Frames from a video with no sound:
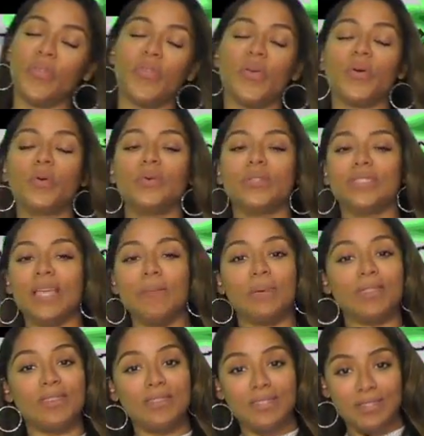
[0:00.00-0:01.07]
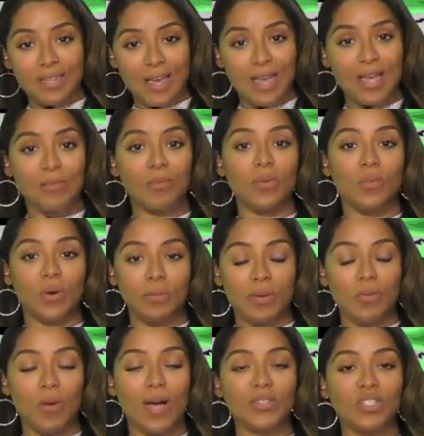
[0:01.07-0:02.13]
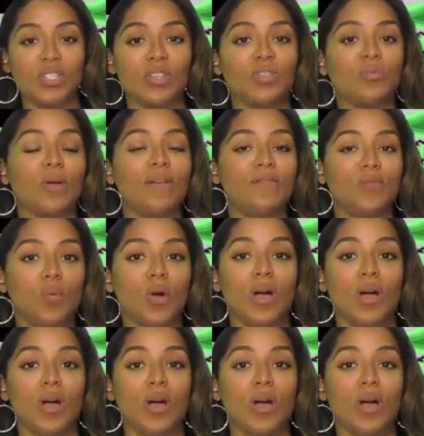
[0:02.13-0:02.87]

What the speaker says: Thursday, but this time we will be watching the threat for